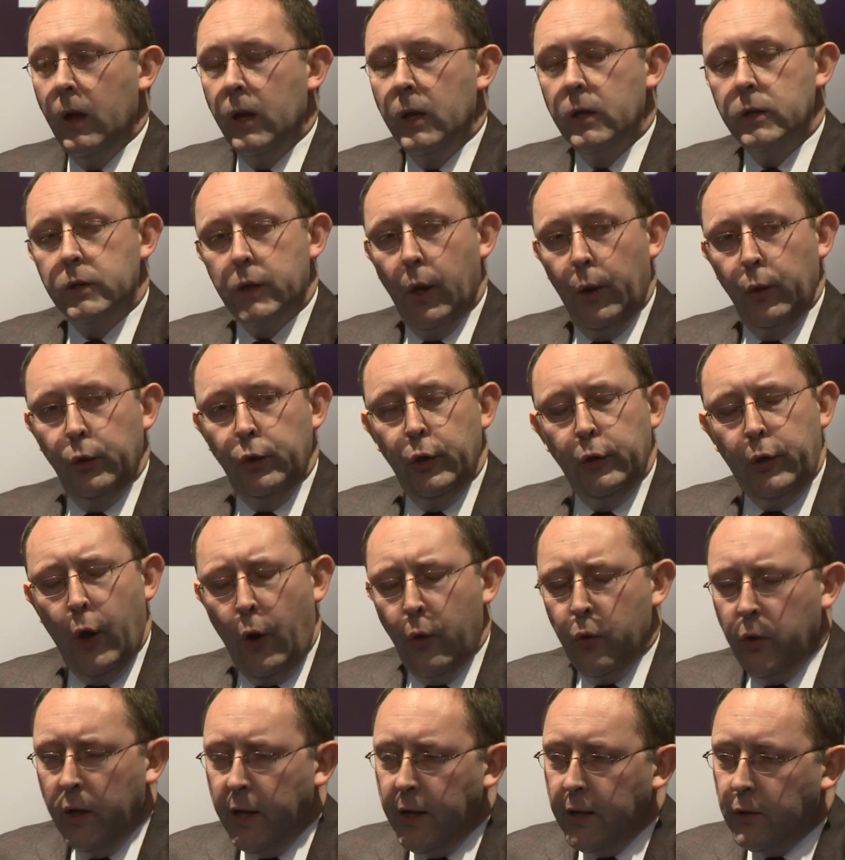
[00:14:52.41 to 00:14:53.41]
So you
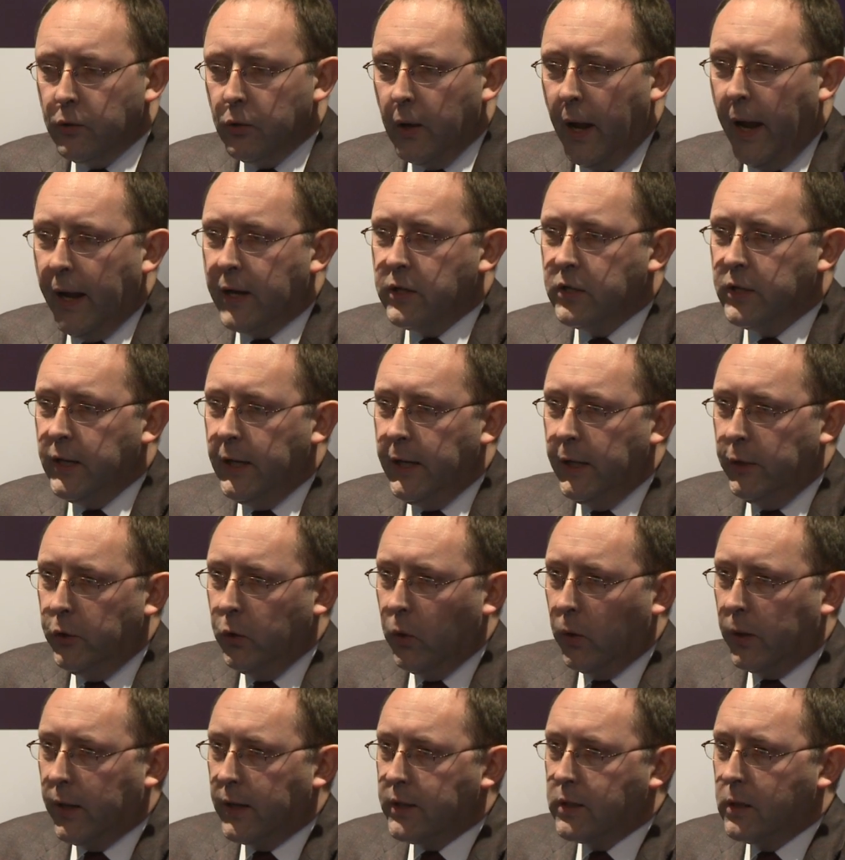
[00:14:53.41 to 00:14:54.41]
don't need to exceed
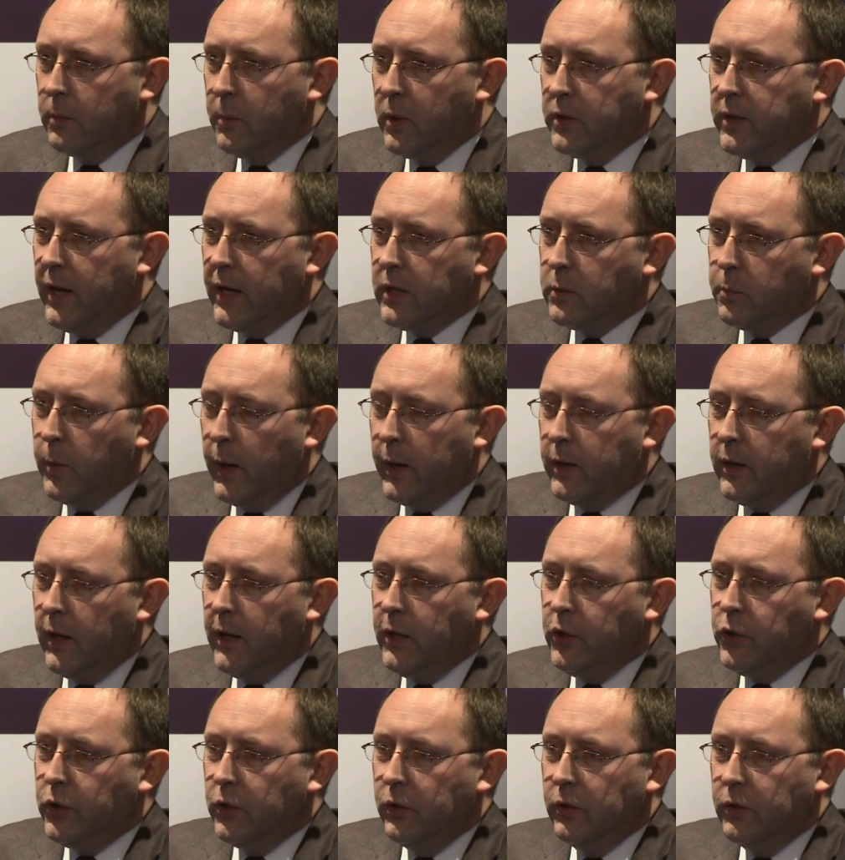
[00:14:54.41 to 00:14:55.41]
your customers'
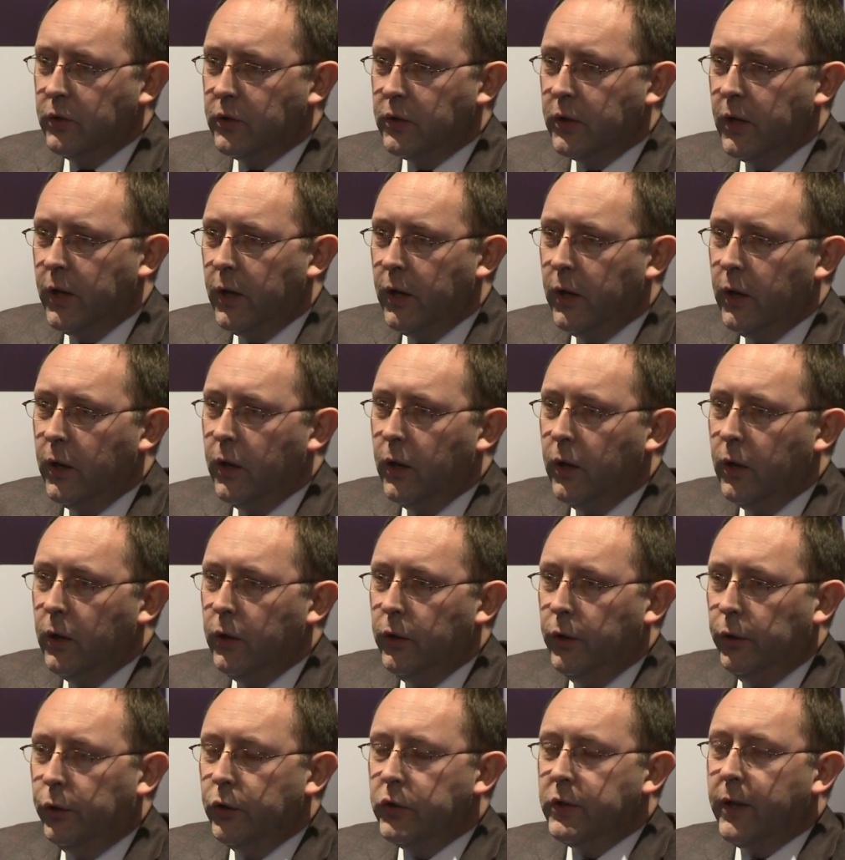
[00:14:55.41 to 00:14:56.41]
expectations.
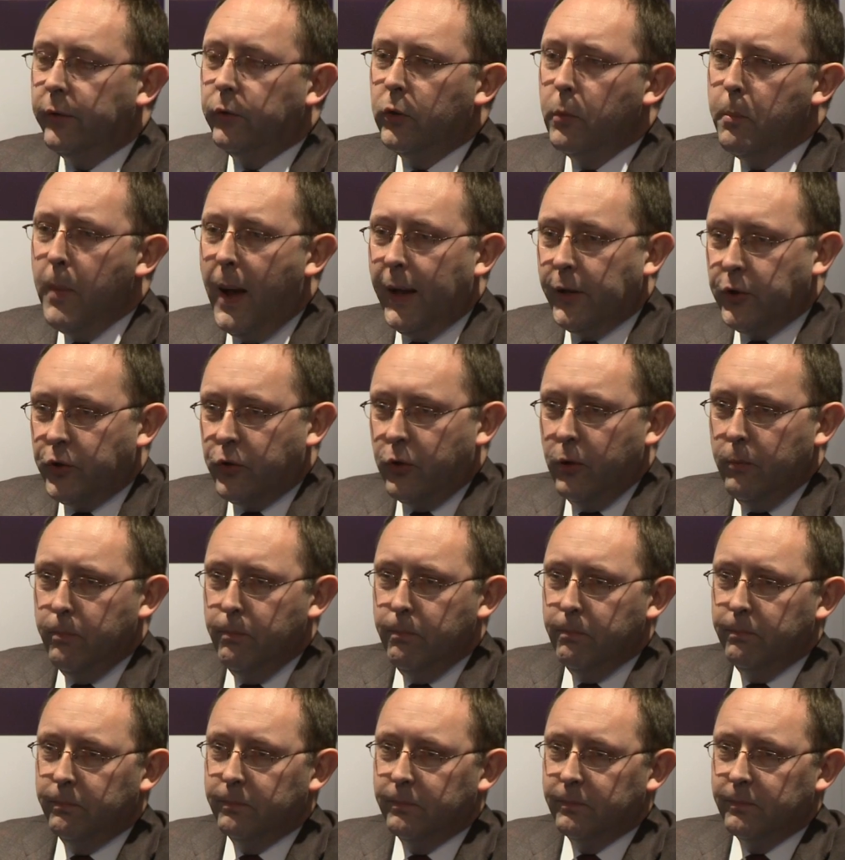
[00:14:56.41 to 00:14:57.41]
You just have to match them.
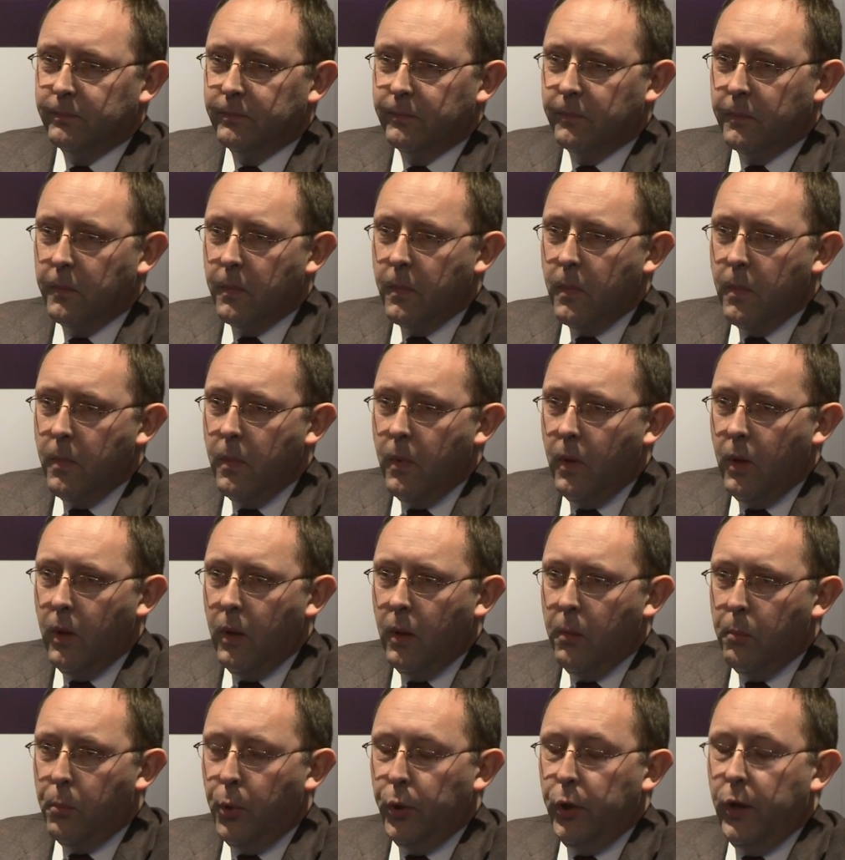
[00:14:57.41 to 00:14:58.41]

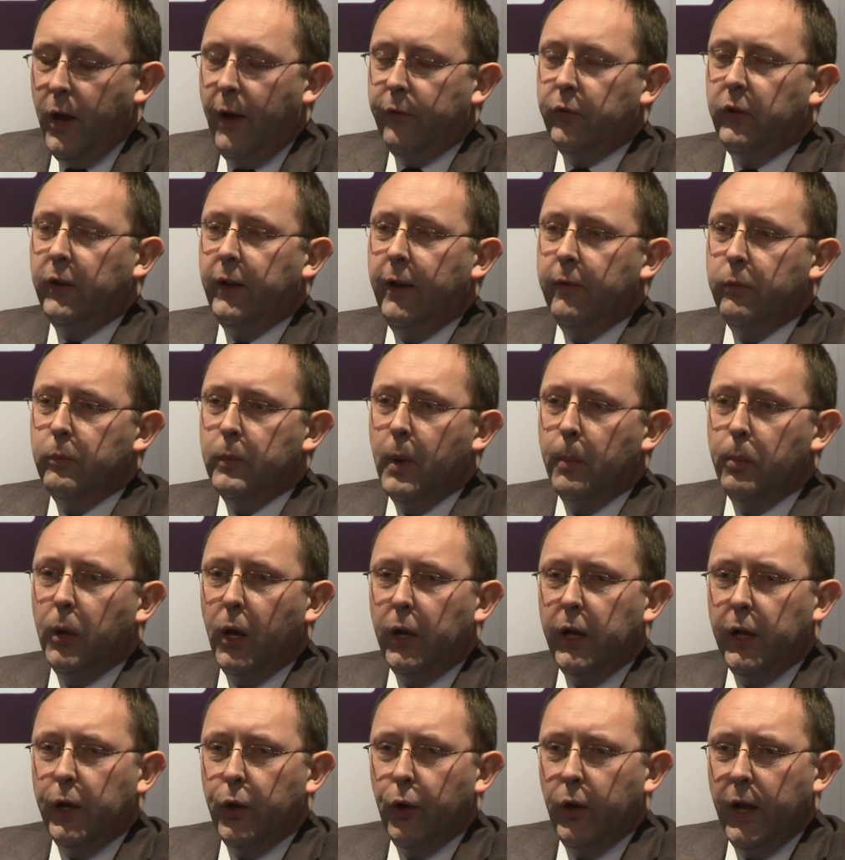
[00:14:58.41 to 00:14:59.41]
But you have to give them a
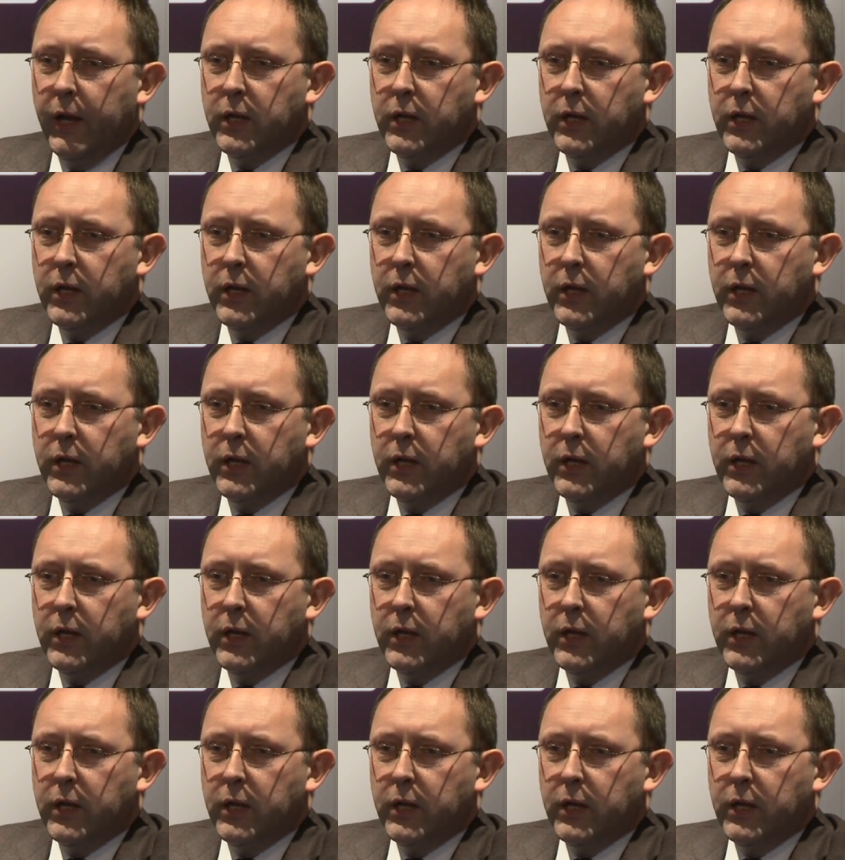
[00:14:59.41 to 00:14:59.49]
bloody good